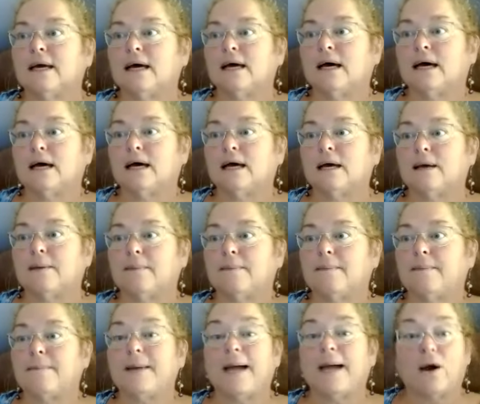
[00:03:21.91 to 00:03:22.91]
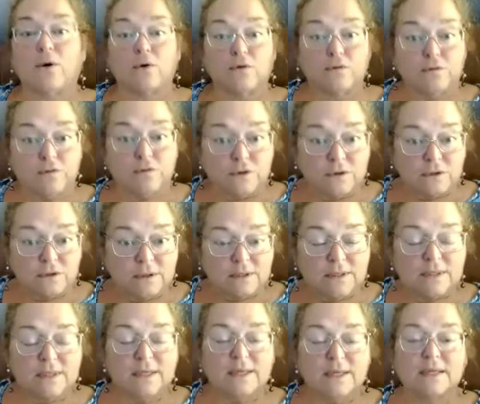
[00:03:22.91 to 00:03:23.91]
powerful.
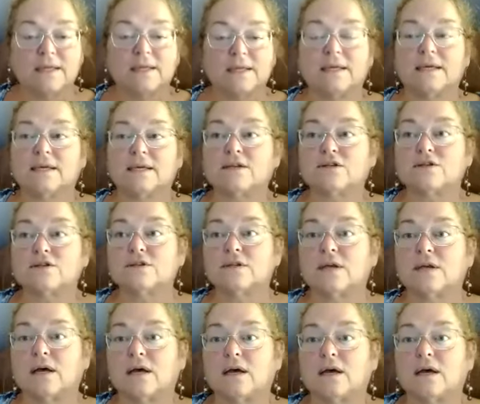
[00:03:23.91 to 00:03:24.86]
It is